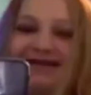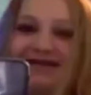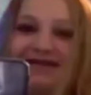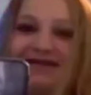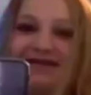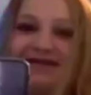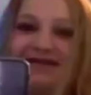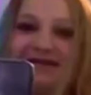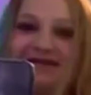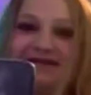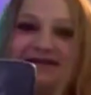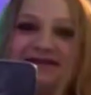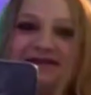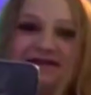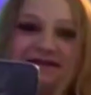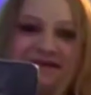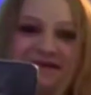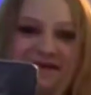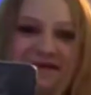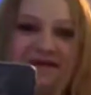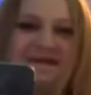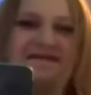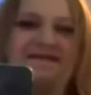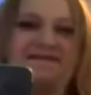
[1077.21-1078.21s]

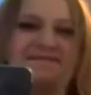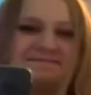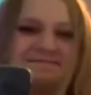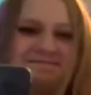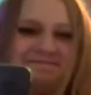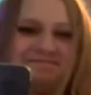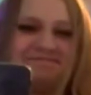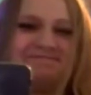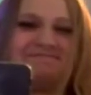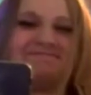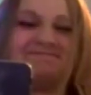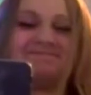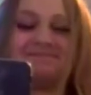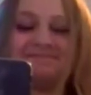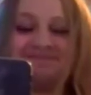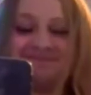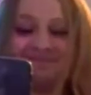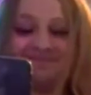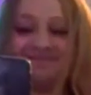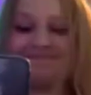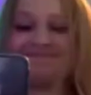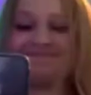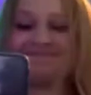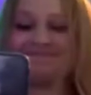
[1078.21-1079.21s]

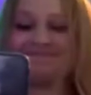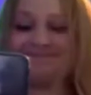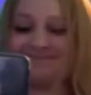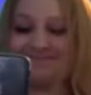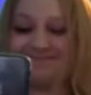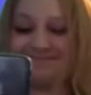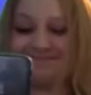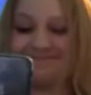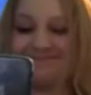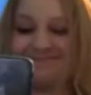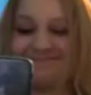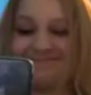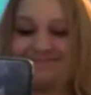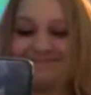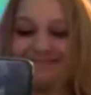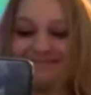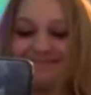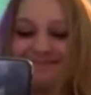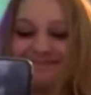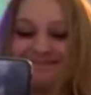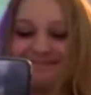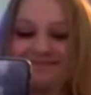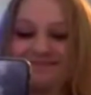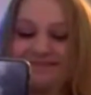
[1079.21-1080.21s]

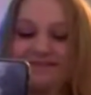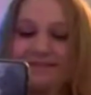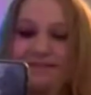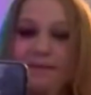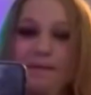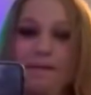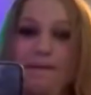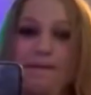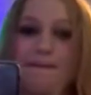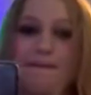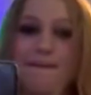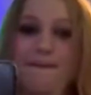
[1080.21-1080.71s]
The person shown says nothing.